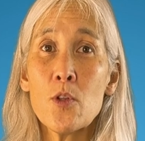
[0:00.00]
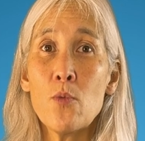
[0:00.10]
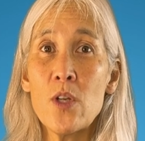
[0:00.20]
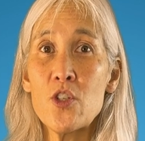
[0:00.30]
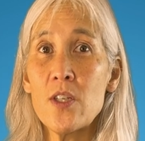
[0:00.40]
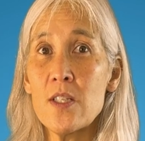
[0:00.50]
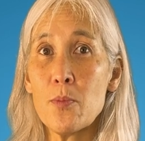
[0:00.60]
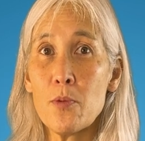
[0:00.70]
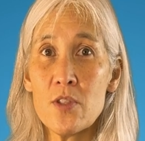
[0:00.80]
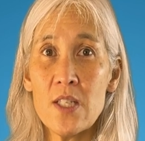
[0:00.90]
which is a
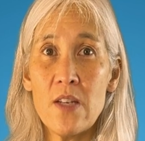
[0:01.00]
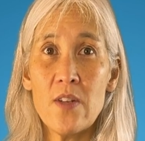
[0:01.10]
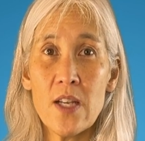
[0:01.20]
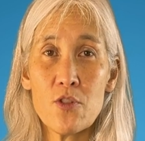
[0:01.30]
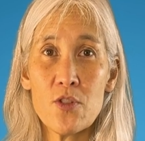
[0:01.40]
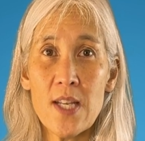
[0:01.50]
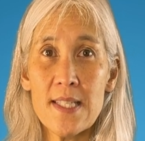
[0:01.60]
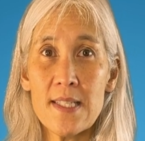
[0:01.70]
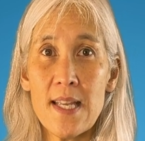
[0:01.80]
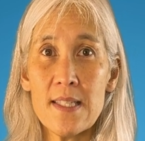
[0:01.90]
perceived exercise
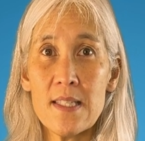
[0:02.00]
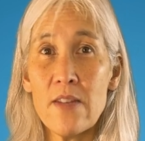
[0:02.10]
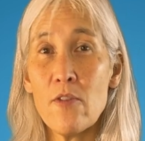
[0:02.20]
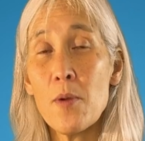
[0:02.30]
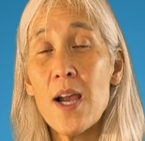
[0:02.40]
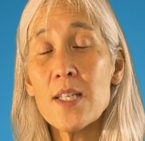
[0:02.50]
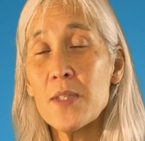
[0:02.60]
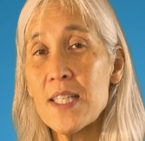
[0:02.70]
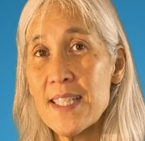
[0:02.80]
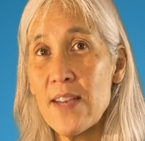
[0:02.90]
intensity of
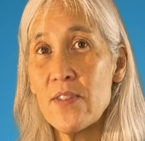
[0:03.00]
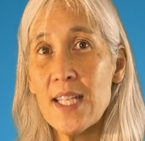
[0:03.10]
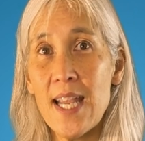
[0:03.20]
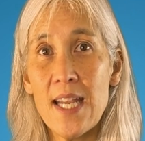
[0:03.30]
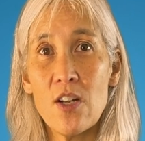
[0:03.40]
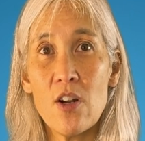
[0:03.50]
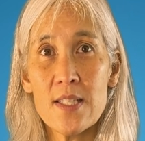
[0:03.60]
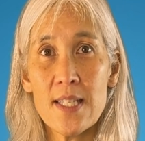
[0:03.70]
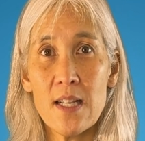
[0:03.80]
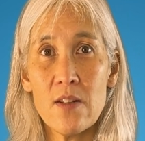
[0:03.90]
approximately 7 to 8 on a
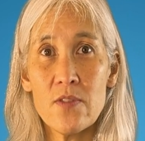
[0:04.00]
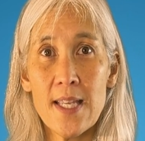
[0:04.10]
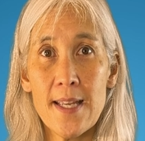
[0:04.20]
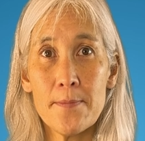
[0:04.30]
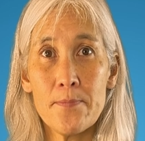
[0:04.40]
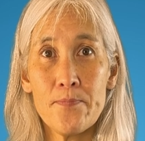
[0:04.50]
scale of 10.